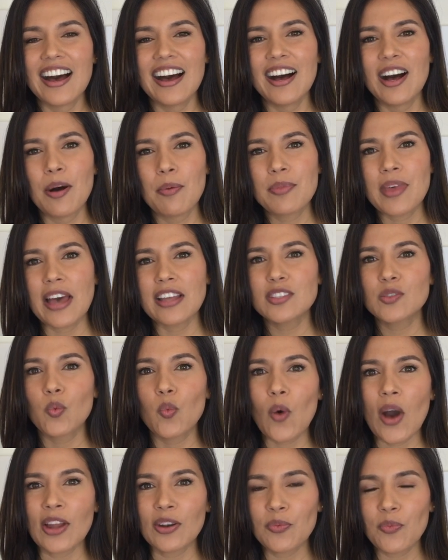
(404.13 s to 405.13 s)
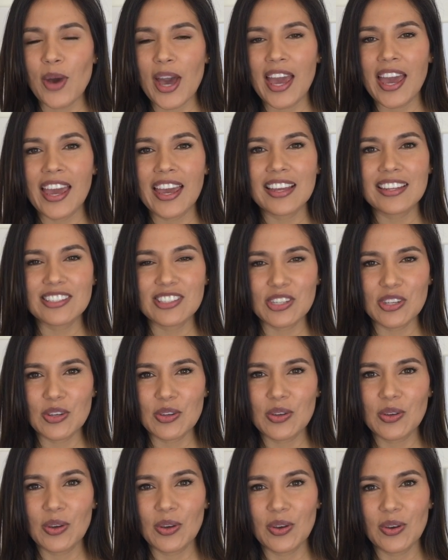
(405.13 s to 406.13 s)
That's one way
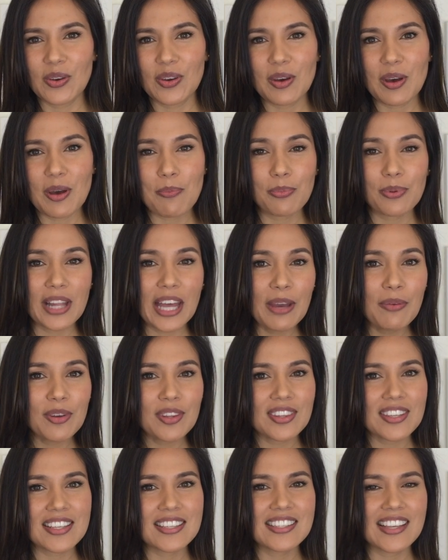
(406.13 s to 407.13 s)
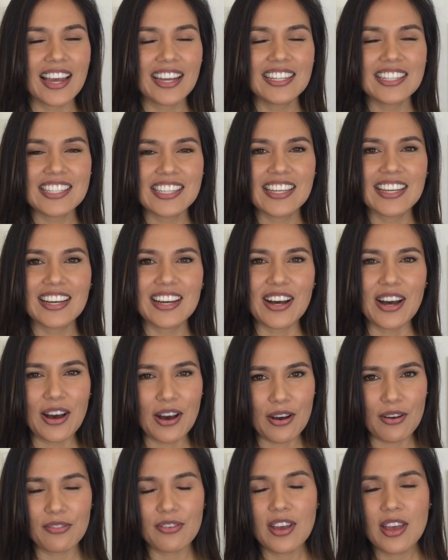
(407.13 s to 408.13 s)
to play with this idea
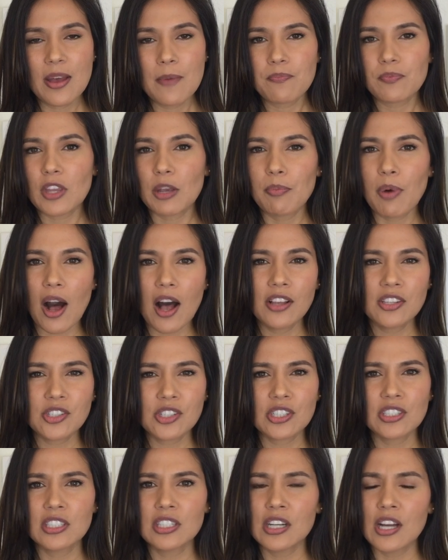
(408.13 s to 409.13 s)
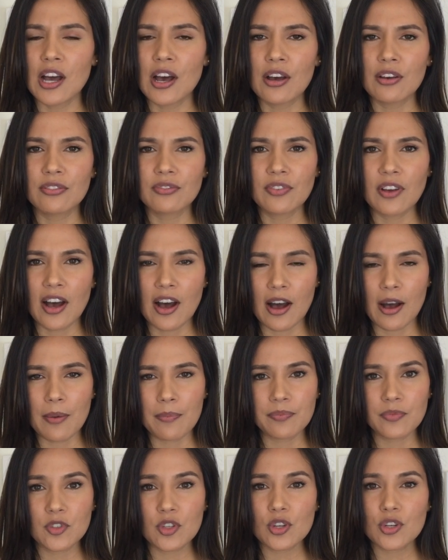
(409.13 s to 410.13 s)
of posture,
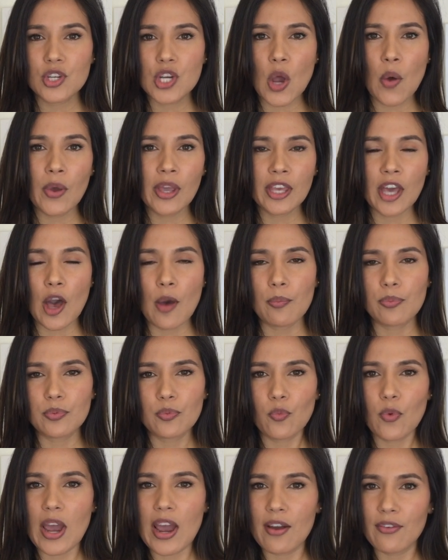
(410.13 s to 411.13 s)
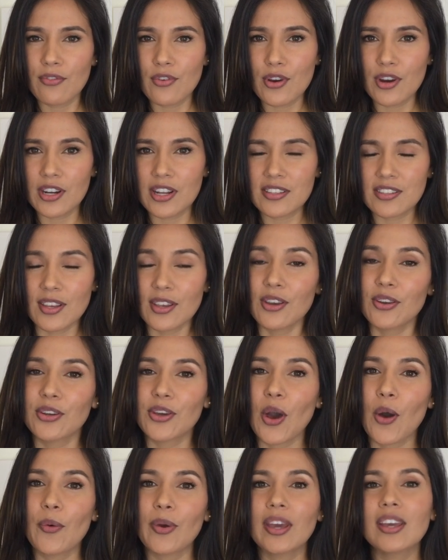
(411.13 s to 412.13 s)
of just showing up wherever it is that you're
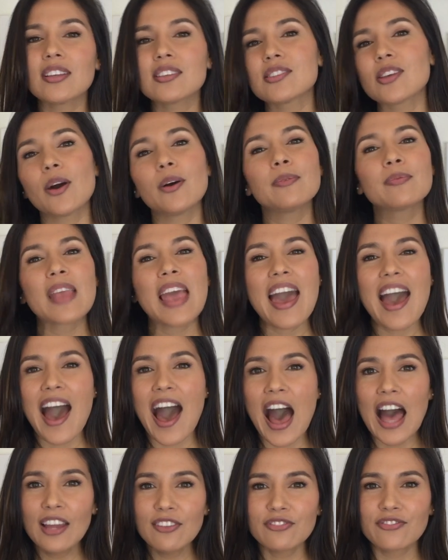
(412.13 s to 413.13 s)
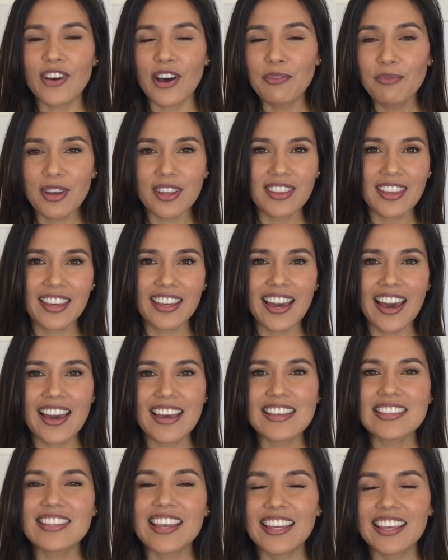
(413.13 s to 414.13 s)
going. So have fun with it,
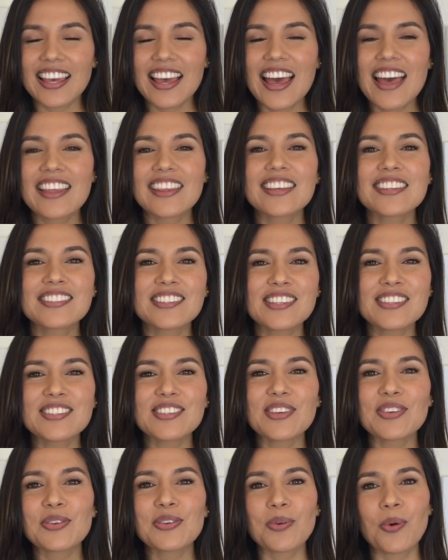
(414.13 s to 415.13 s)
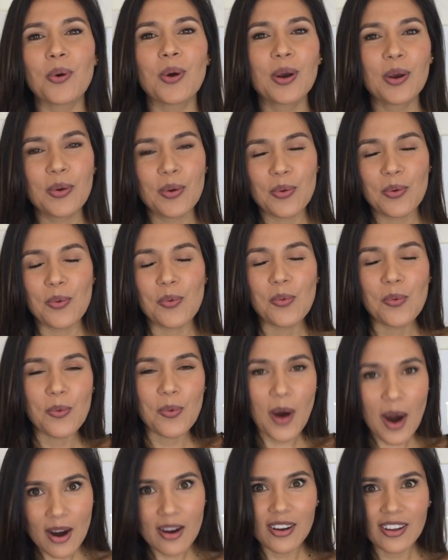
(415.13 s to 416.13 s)
guys. Like, this is your
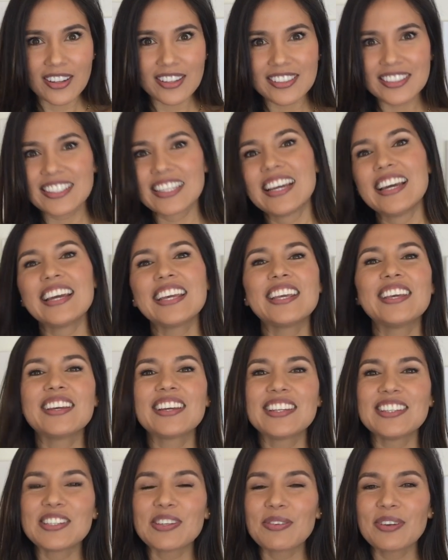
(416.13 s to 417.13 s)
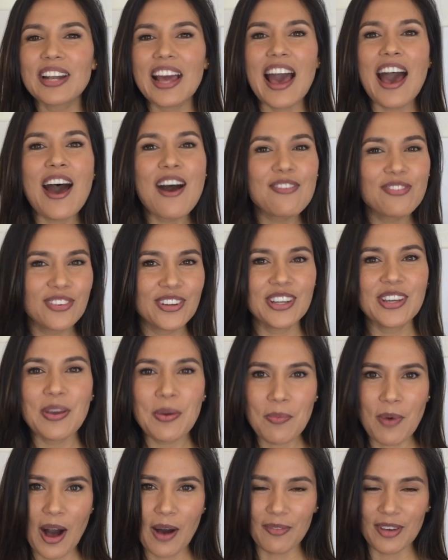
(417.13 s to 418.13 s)
world. You can do whatever
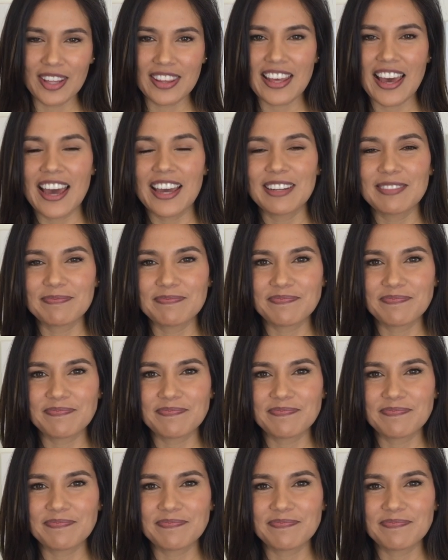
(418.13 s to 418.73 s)
you want with that.